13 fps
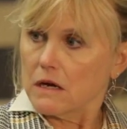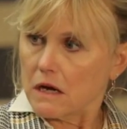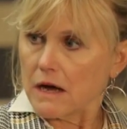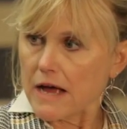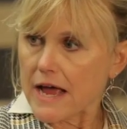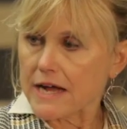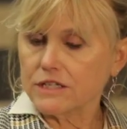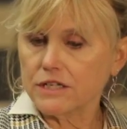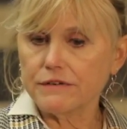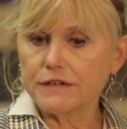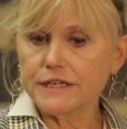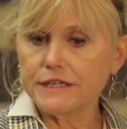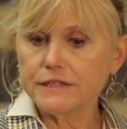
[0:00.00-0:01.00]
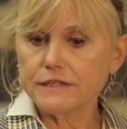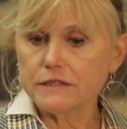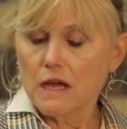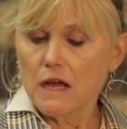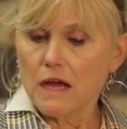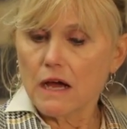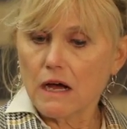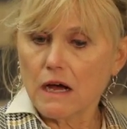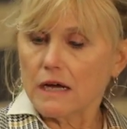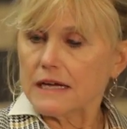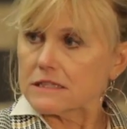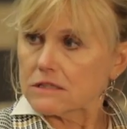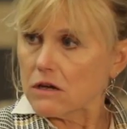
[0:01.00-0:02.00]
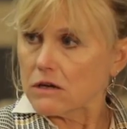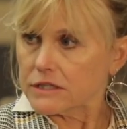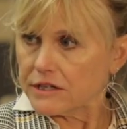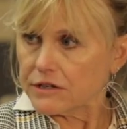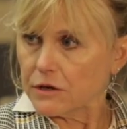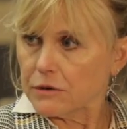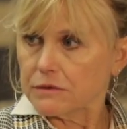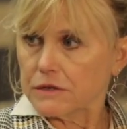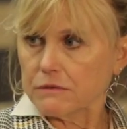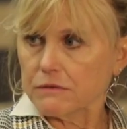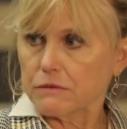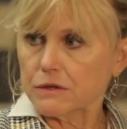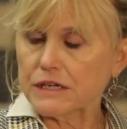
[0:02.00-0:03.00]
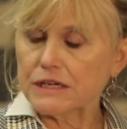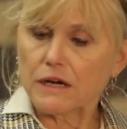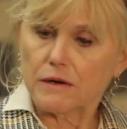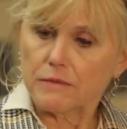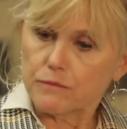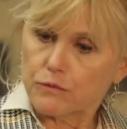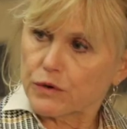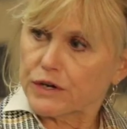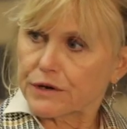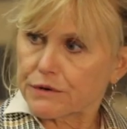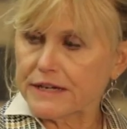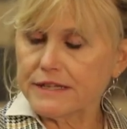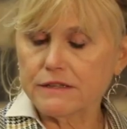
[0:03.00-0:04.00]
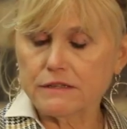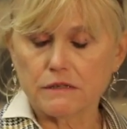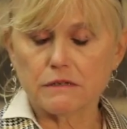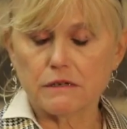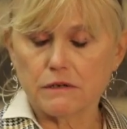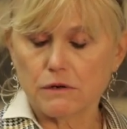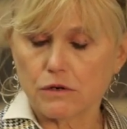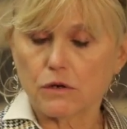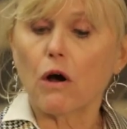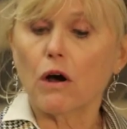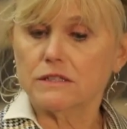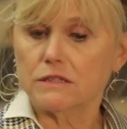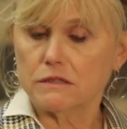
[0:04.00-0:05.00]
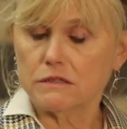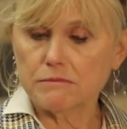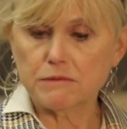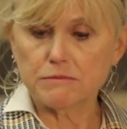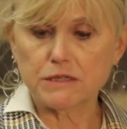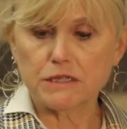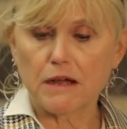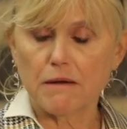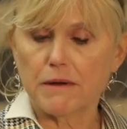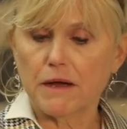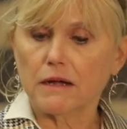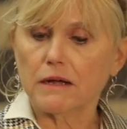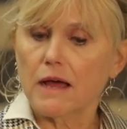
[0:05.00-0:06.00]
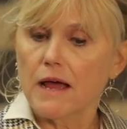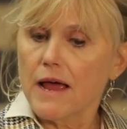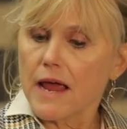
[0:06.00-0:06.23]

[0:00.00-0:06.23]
activities as long as they don't reiterate or cause the symptoms to come back,